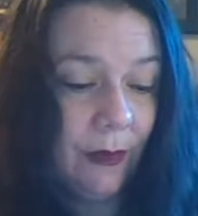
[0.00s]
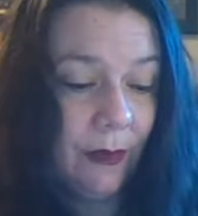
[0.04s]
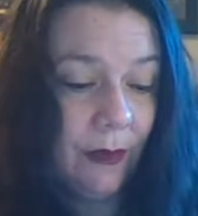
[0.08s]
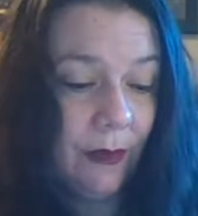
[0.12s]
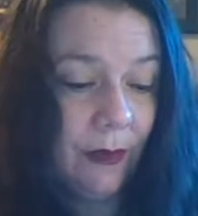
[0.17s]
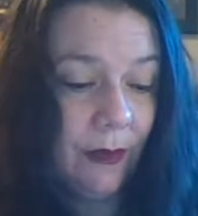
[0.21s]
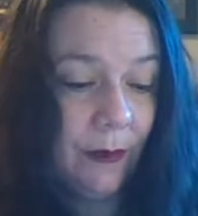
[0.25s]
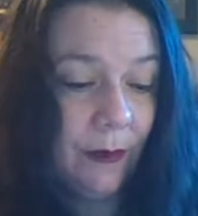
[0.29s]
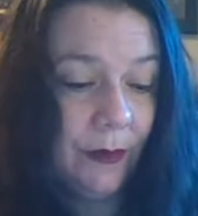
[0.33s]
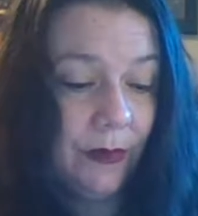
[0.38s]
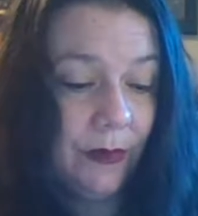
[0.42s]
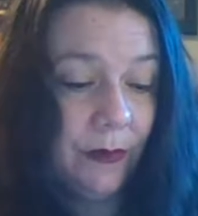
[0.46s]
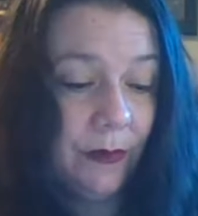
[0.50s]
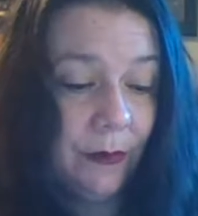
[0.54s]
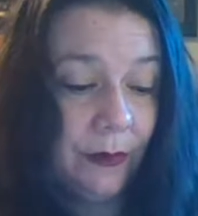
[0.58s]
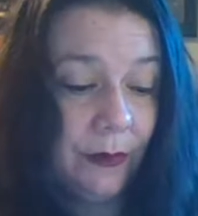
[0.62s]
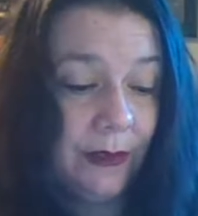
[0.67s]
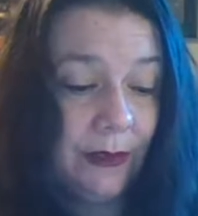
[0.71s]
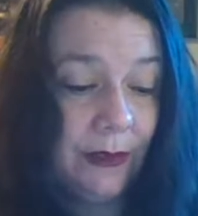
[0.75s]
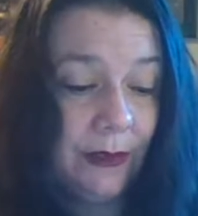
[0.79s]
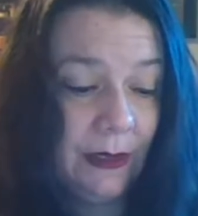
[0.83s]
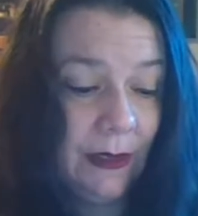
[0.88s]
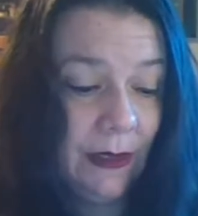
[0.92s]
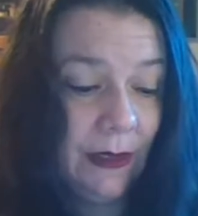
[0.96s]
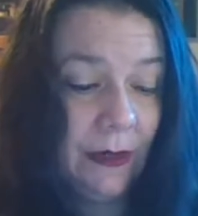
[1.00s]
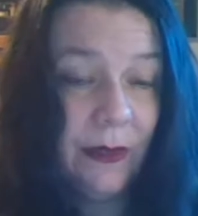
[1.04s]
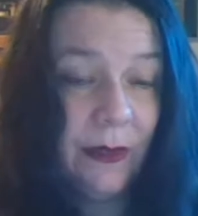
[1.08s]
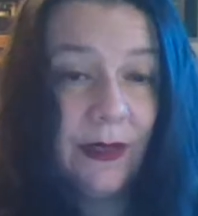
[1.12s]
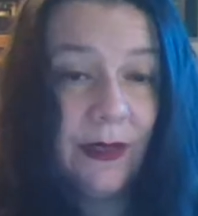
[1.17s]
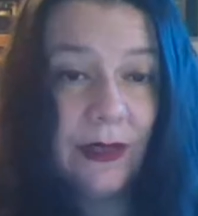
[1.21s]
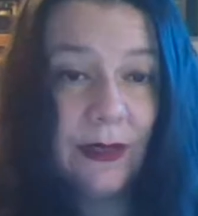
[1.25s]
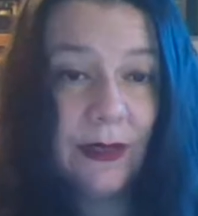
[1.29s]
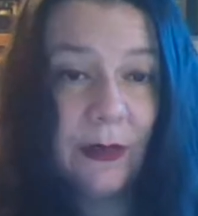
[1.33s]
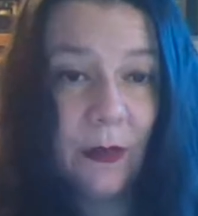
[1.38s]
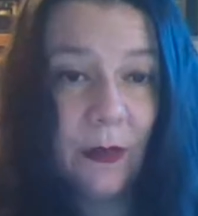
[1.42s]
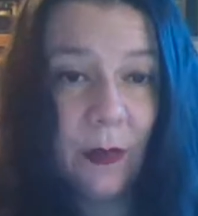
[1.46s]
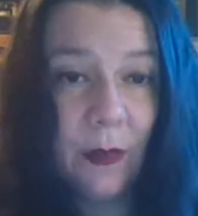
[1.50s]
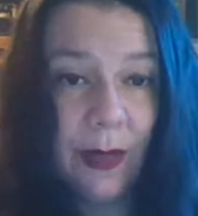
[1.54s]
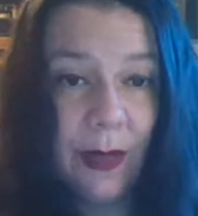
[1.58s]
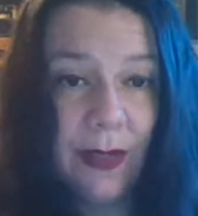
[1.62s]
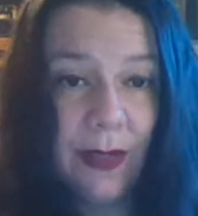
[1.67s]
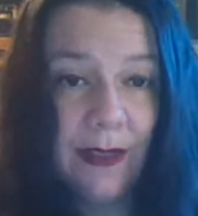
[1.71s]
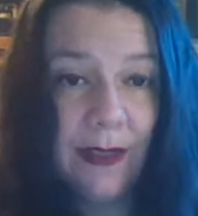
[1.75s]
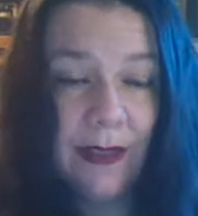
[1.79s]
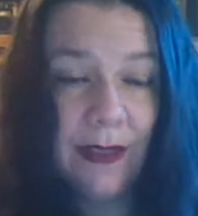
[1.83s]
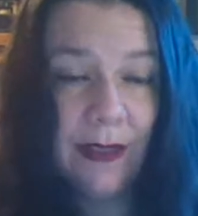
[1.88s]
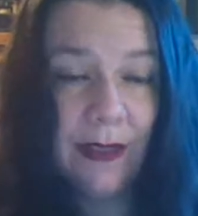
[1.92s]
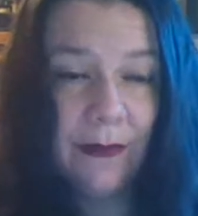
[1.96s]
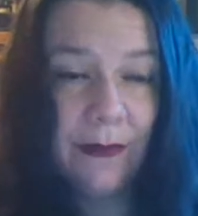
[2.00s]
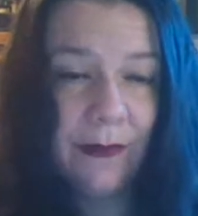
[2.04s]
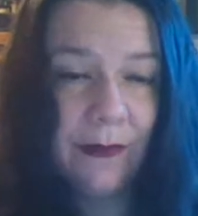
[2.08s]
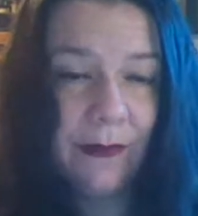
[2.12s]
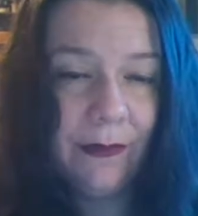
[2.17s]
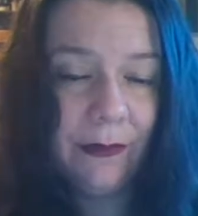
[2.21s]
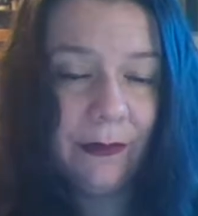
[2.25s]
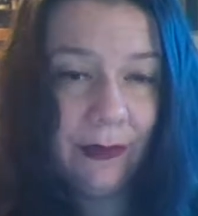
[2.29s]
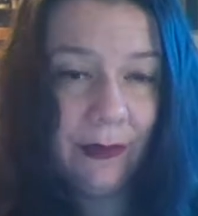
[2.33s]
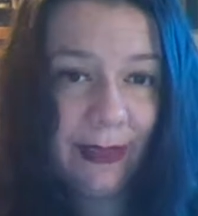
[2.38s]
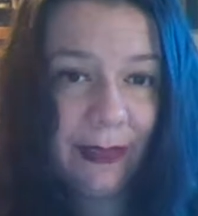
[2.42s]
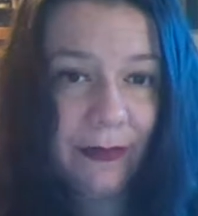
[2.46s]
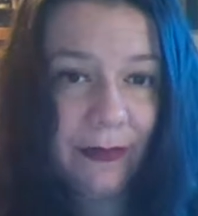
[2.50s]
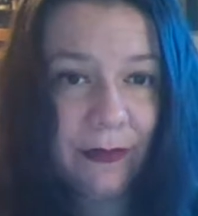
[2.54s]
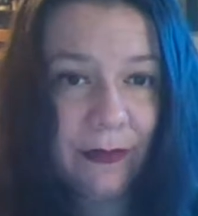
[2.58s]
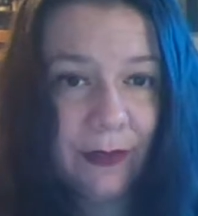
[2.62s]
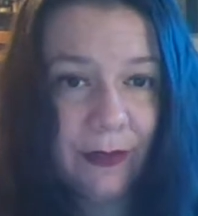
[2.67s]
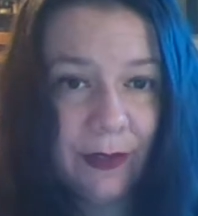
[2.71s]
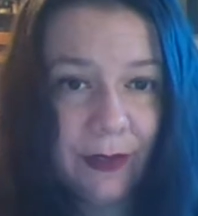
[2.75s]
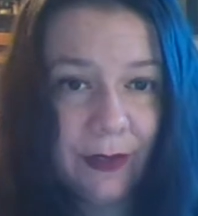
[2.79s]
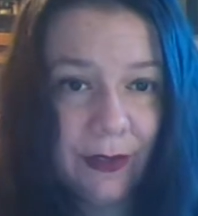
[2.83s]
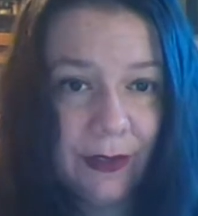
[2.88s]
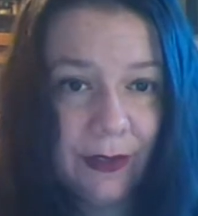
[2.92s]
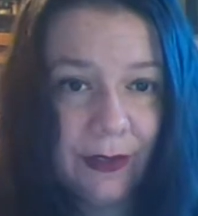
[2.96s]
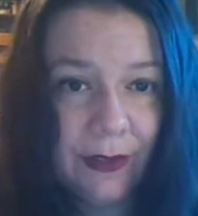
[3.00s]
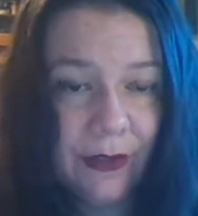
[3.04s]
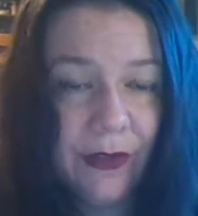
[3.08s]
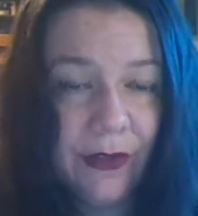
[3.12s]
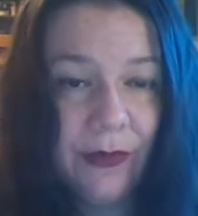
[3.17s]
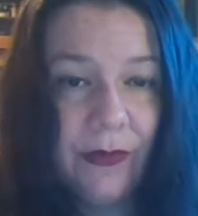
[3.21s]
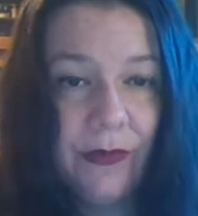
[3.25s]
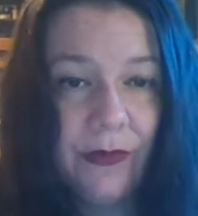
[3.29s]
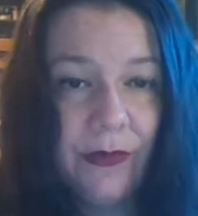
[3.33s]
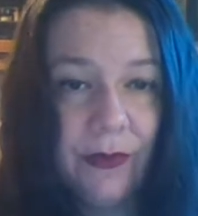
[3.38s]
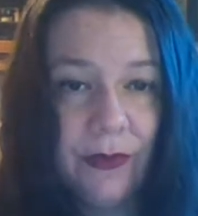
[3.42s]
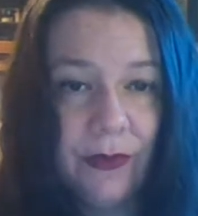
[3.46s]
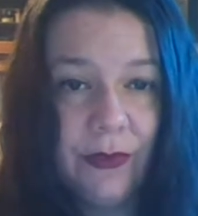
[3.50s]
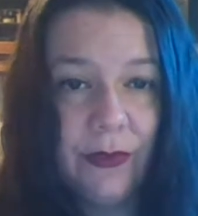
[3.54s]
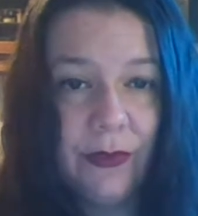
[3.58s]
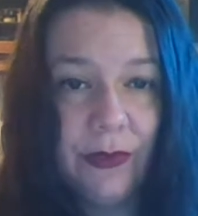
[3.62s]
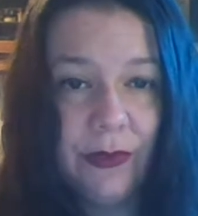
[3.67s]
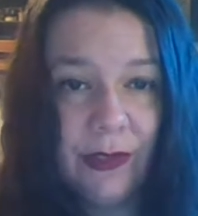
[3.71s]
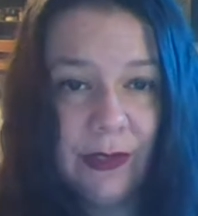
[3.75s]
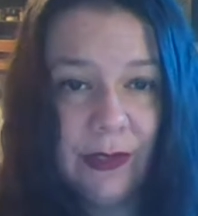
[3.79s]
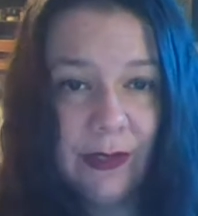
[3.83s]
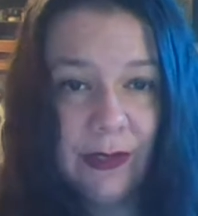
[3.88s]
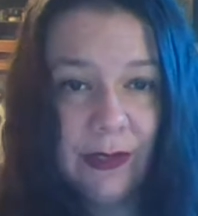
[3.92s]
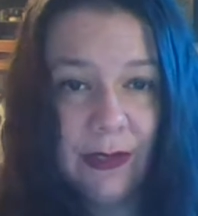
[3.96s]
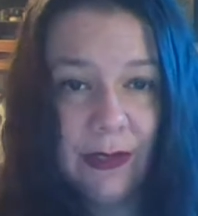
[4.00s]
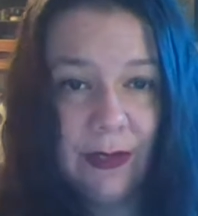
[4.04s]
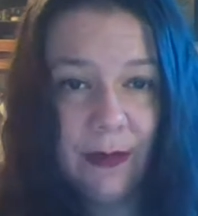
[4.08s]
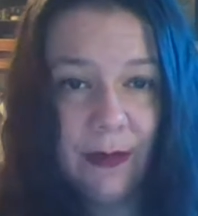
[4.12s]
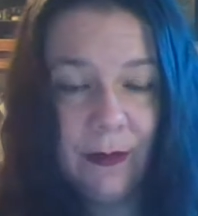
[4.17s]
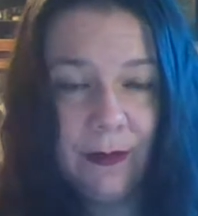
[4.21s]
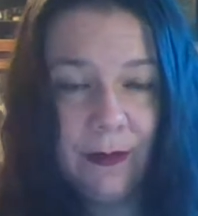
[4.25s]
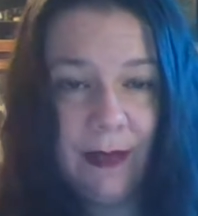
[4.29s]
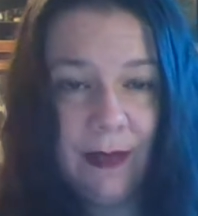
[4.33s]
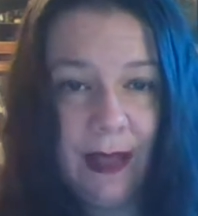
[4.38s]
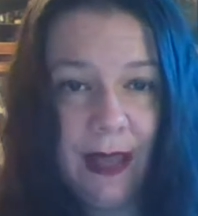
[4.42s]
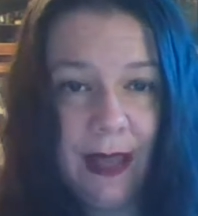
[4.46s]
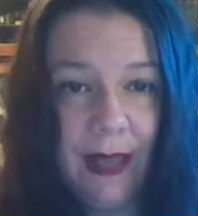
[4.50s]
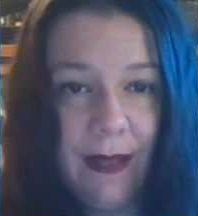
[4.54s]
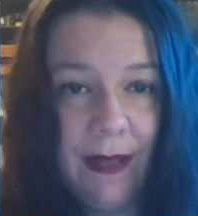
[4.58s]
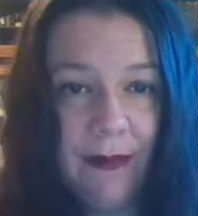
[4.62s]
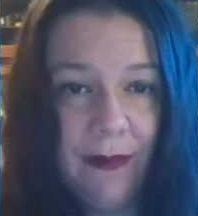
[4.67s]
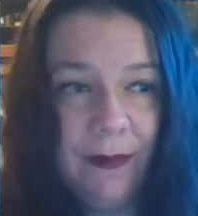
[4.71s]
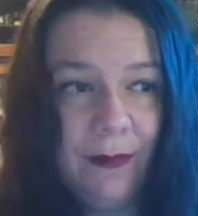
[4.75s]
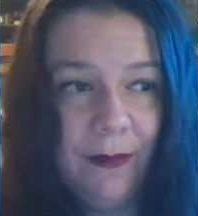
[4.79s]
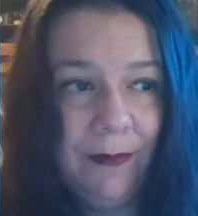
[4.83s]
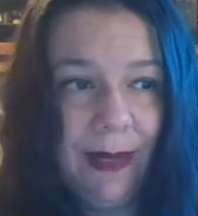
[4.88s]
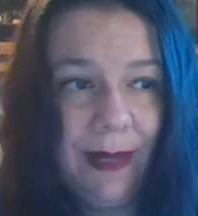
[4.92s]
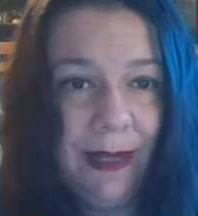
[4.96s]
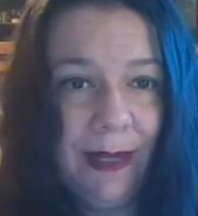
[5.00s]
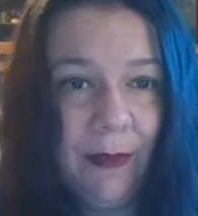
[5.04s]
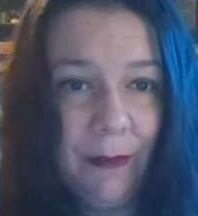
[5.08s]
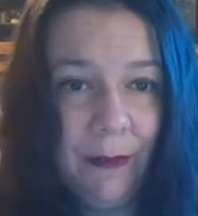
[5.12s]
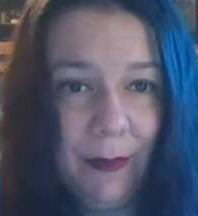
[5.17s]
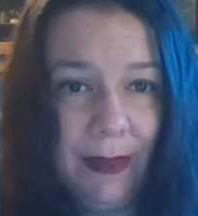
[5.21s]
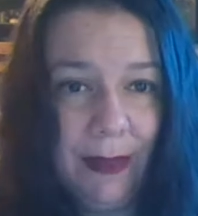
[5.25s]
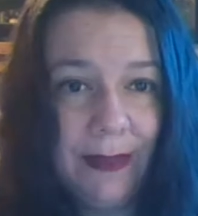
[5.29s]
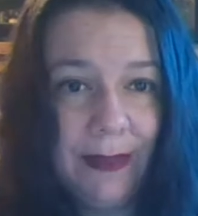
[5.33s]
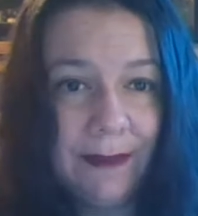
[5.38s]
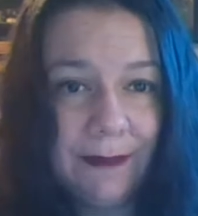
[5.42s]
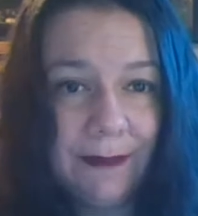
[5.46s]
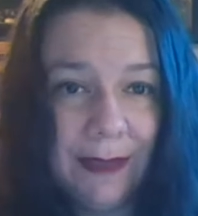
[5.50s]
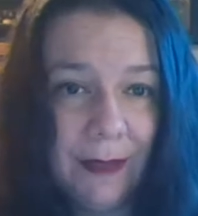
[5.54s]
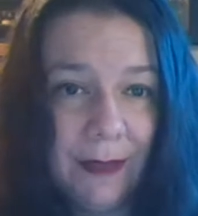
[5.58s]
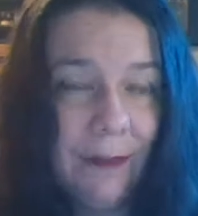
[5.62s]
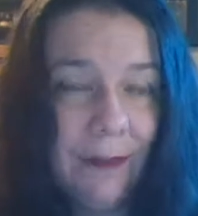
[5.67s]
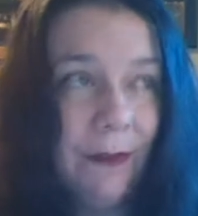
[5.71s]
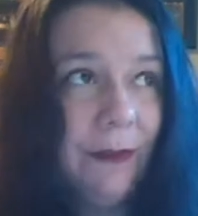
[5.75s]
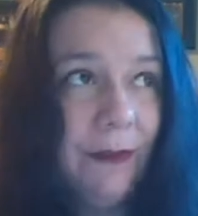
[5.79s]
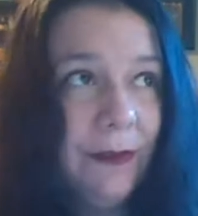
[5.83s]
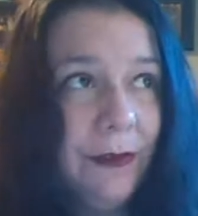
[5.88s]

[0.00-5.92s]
it was really used as a way to give flavor to food that may have been that